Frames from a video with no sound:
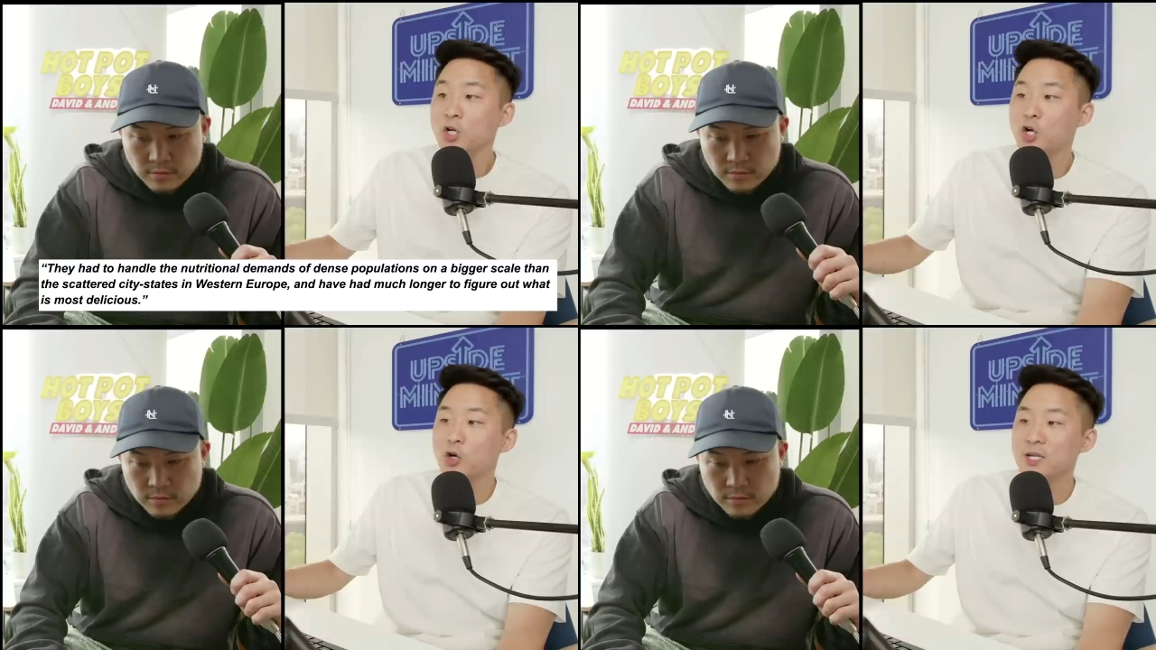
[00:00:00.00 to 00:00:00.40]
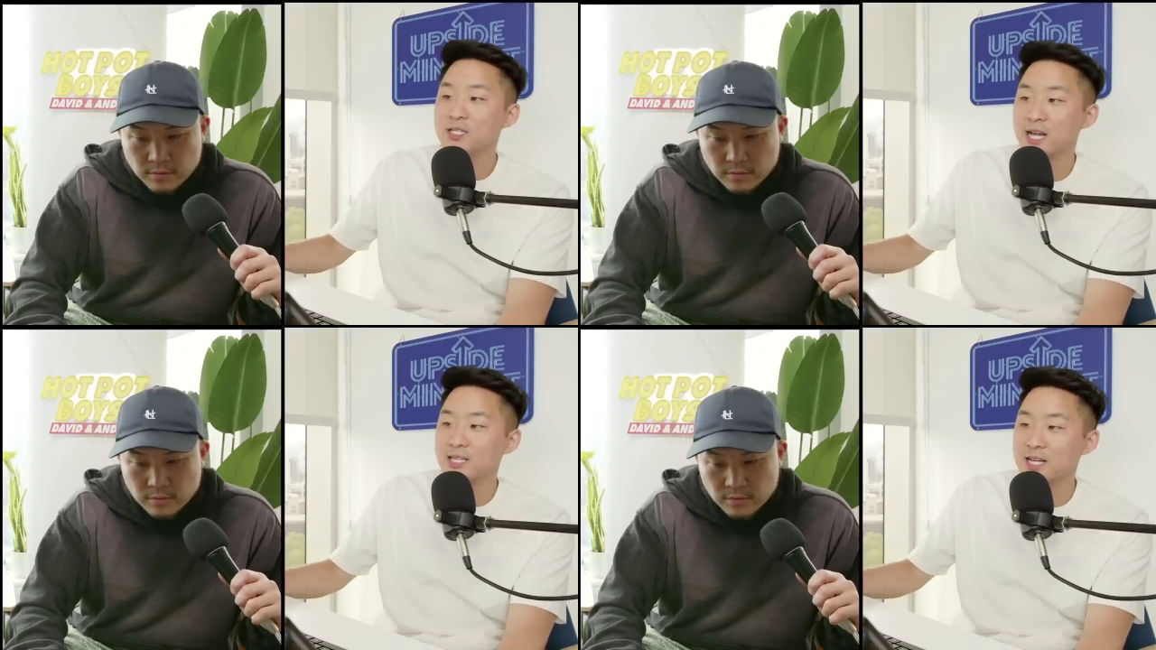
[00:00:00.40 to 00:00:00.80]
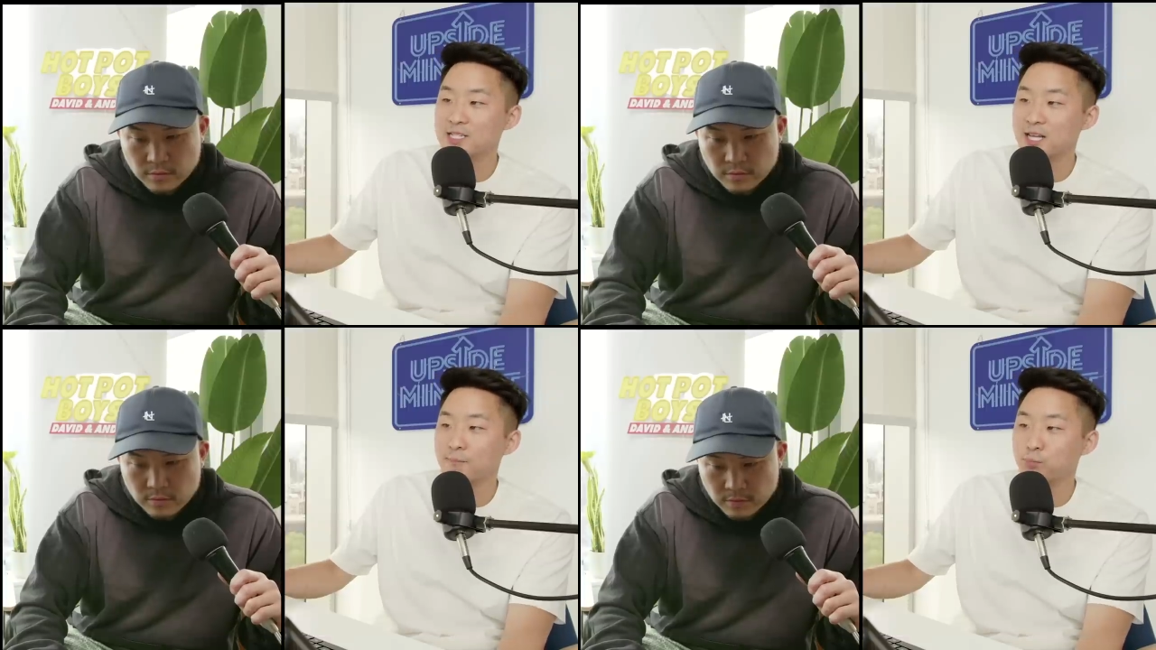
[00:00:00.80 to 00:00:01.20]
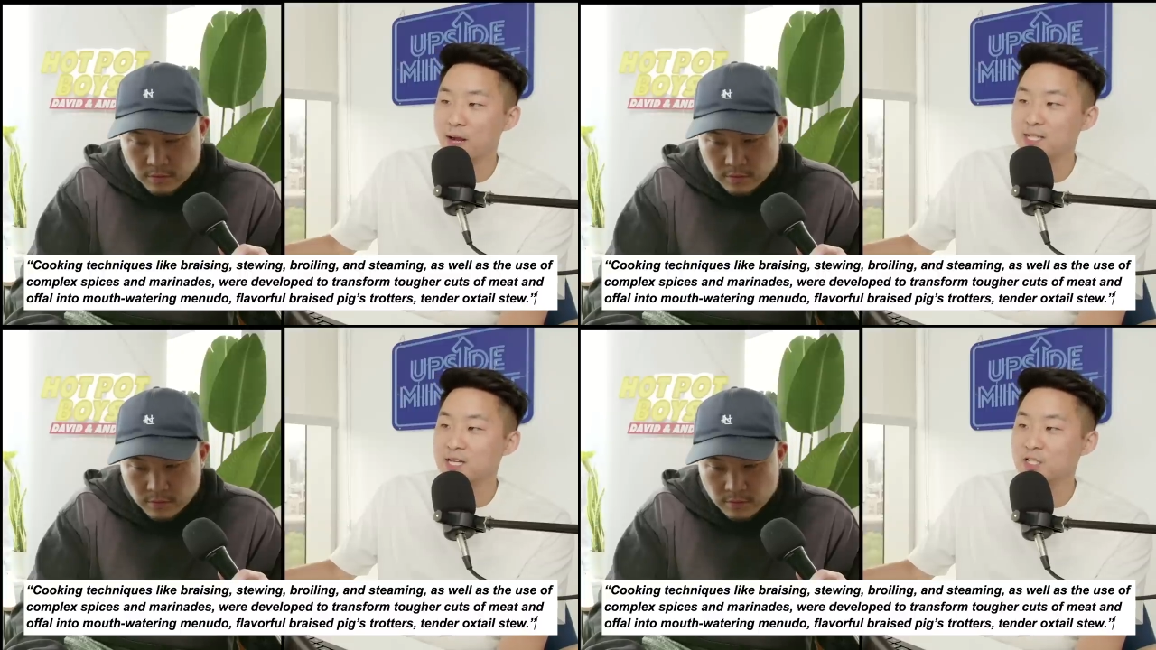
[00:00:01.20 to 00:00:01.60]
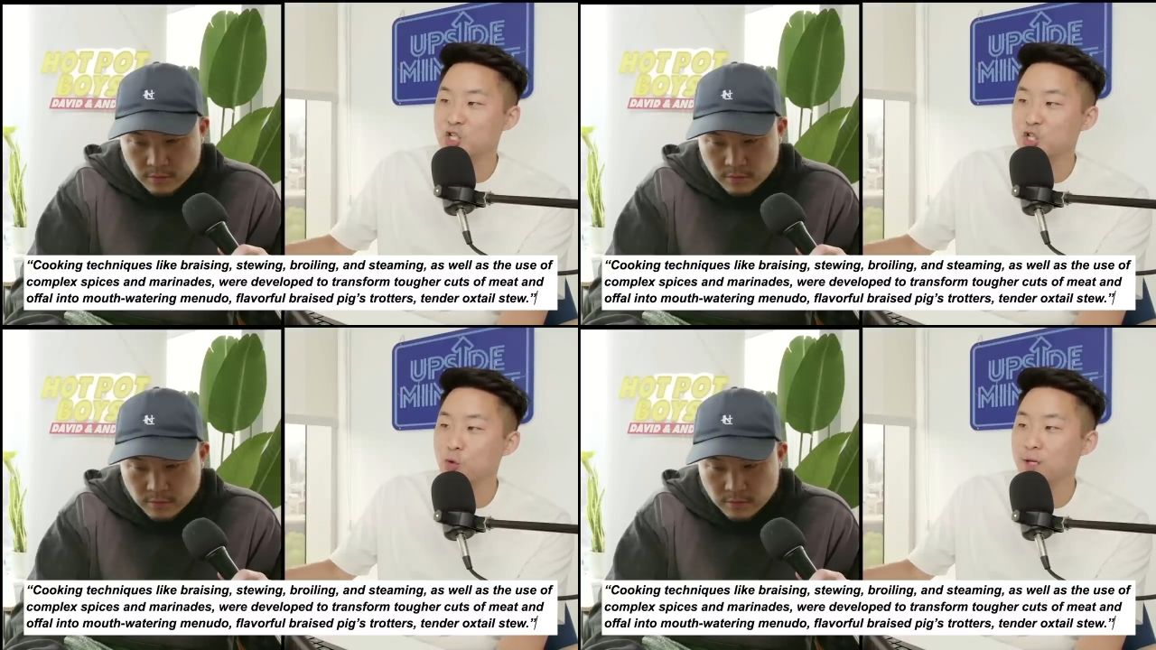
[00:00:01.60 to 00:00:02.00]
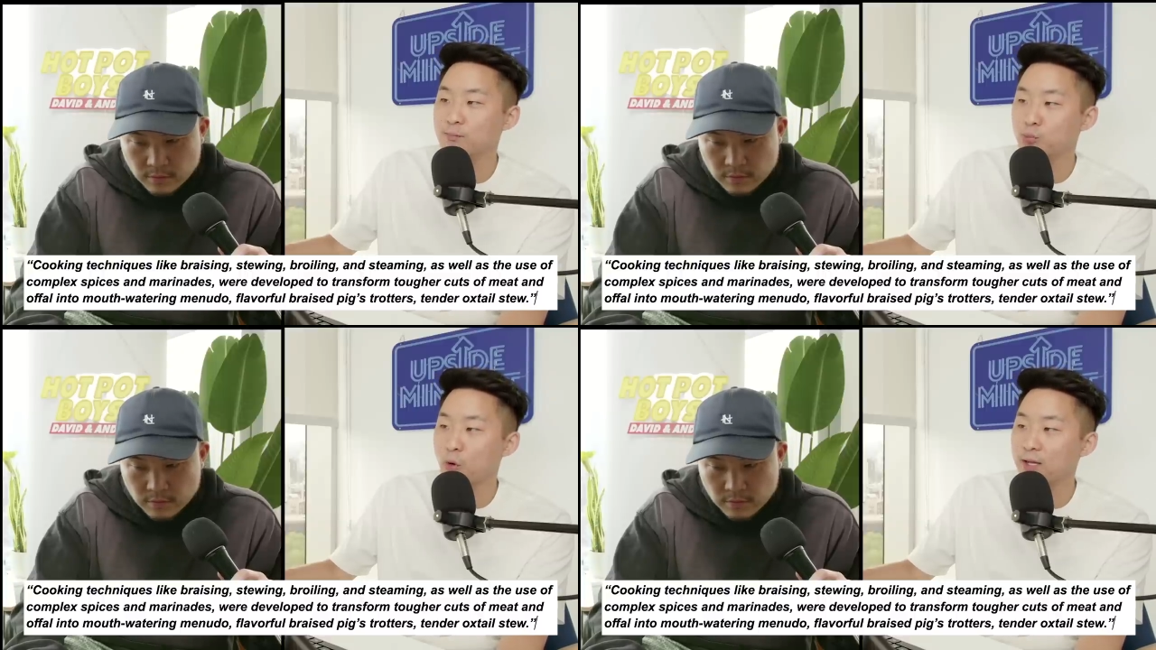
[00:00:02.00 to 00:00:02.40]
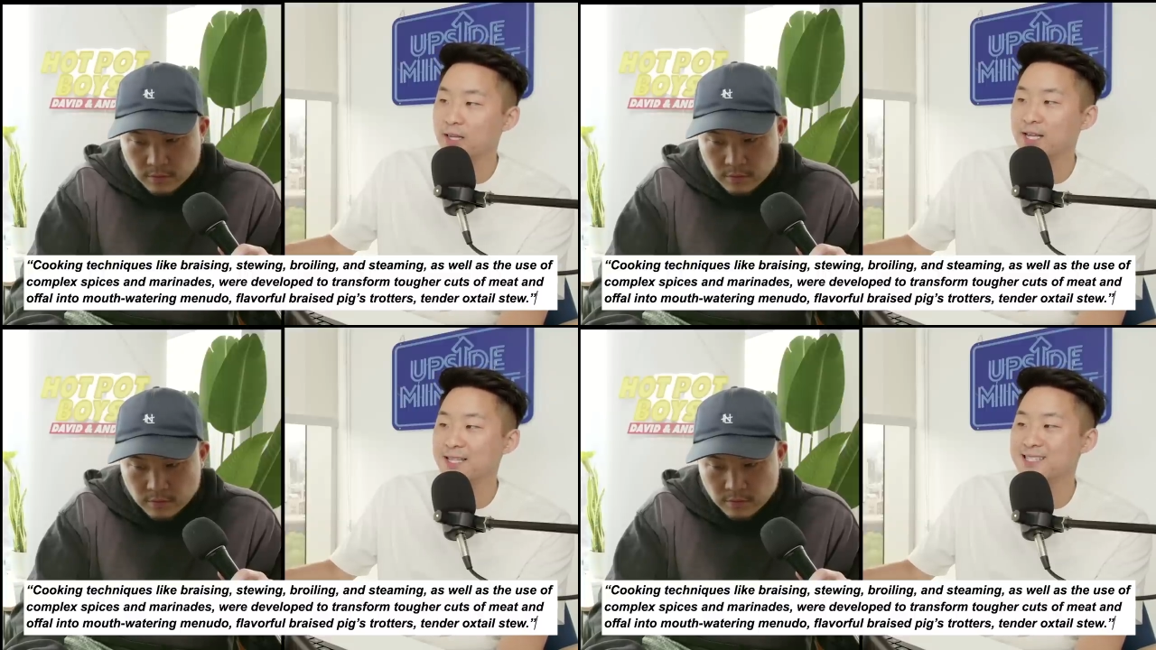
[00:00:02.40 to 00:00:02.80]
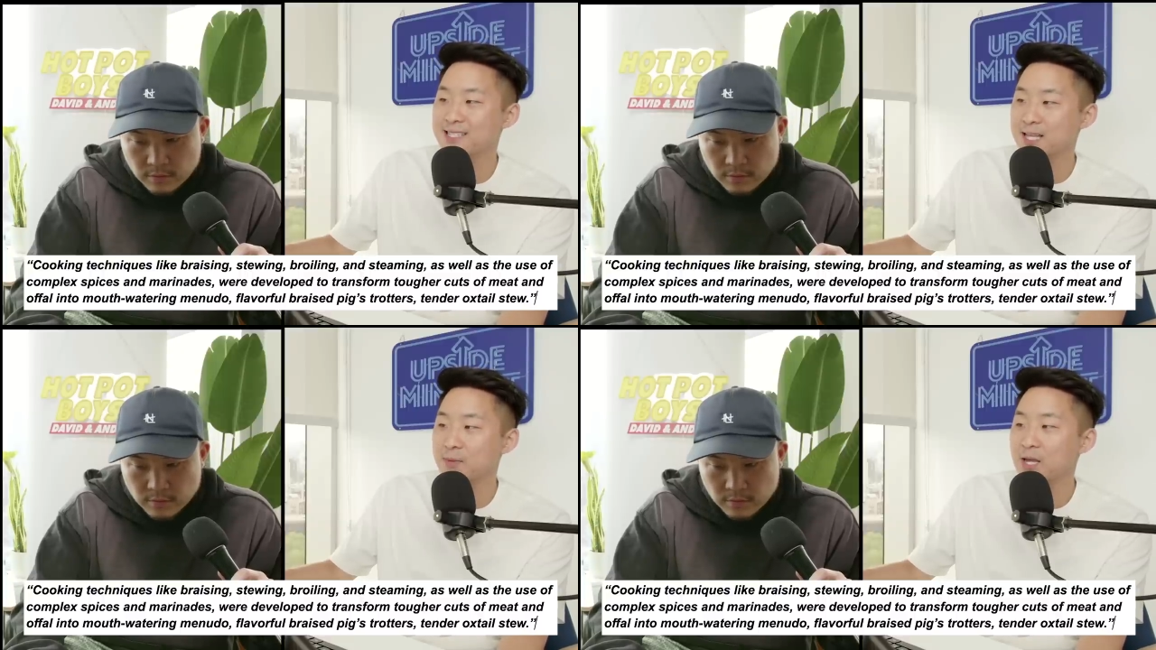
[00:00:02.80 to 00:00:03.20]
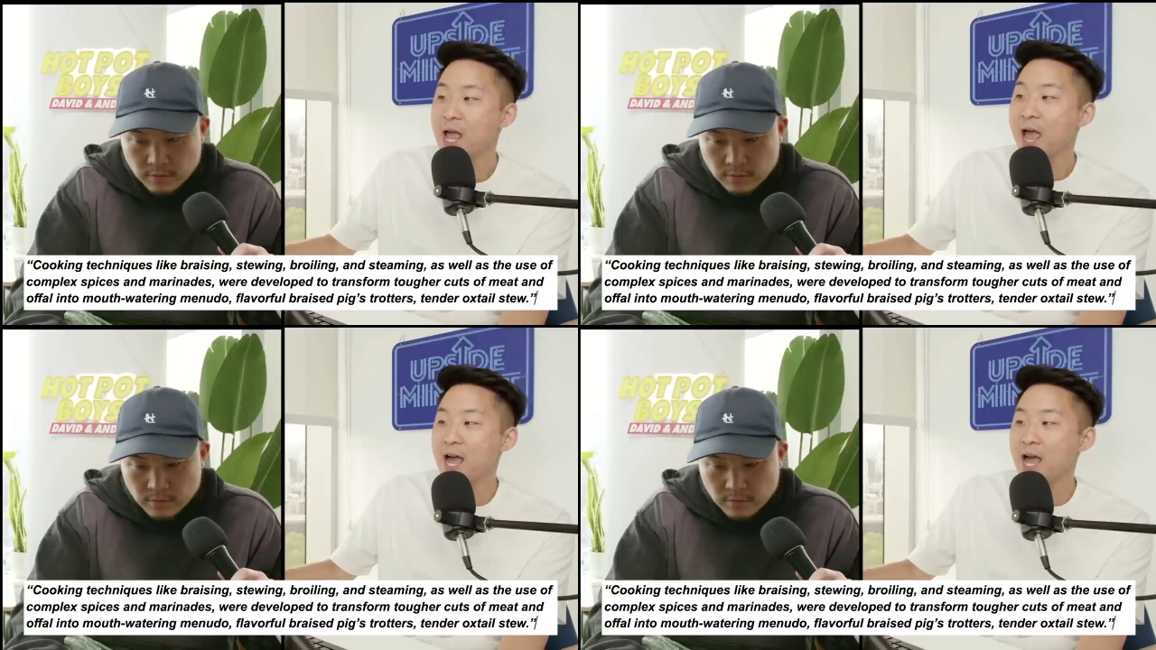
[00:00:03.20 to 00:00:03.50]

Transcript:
Speaker 1: Cooking techniques like braising, stewing, broiling, and steaming,